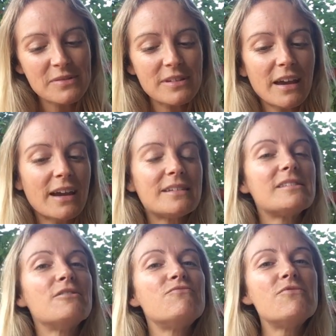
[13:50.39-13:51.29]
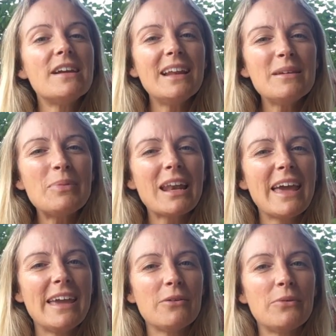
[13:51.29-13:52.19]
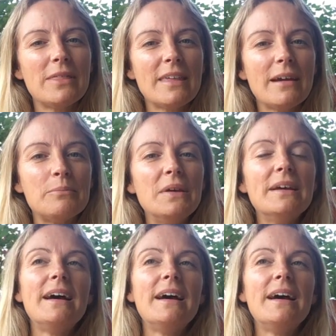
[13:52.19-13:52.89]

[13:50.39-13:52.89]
Yeah, so really playing with them.